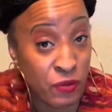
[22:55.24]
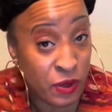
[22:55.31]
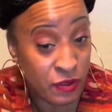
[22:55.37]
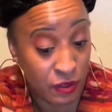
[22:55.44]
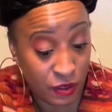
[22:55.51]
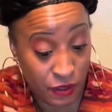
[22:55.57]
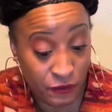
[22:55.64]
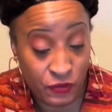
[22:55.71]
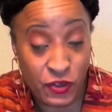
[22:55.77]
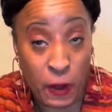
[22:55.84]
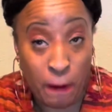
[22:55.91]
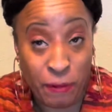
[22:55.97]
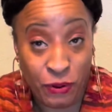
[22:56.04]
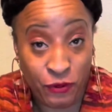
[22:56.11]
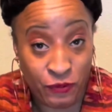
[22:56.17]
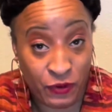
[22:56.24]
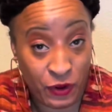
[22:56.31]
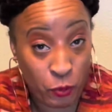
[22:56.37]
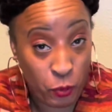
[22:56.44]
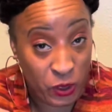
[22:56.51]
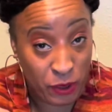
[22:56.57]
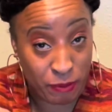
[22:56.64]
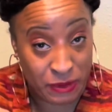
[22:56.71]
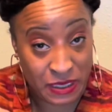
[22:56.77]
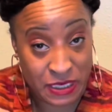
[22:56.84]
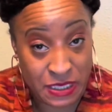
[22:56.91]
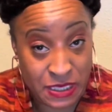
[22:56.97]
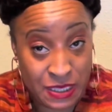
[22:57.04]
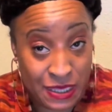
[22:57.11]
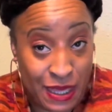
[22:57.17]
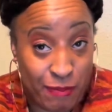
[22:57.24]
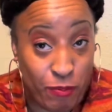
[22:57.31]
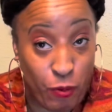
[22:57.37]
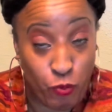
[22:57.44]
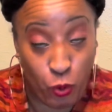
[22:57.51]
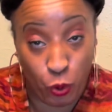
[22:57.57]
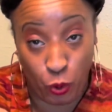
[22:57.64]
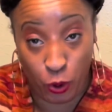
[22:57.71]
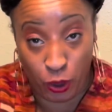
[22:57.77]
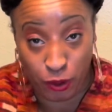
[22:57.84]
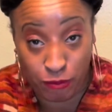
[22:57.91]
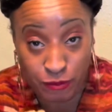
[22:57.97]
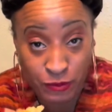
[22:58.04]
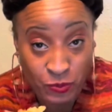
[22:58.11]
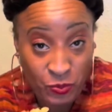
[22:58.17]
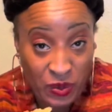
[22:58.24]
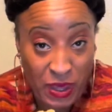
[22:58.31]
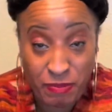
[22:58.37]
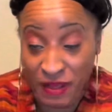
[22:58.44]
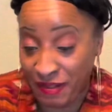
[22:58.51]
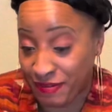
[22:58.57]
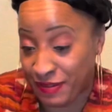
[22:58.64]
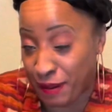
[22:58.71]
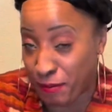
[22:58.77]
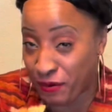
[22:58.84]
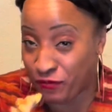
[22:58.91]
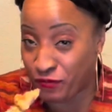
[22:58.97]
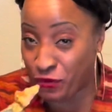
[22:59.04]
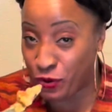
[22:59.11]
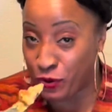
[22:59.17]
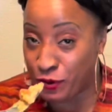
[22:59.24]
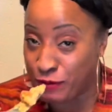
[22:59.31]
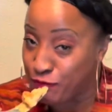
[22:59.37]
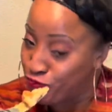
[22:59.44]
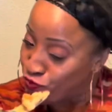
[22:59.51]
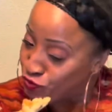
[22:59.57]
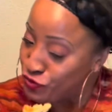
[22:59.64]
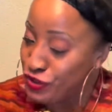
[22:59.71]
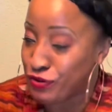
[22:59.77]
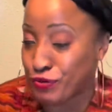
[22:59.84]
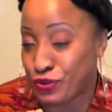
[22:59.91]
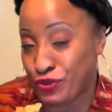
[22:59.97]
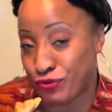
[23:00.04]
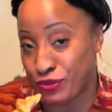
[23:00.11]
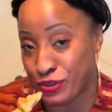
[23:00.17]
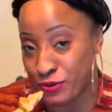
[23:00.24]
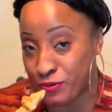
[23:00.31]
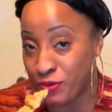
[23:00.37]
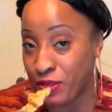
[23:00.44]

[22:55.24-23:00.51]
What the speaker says: to cook for your boo for the winter months, keep them warm, keep that stomach full, this is what you do.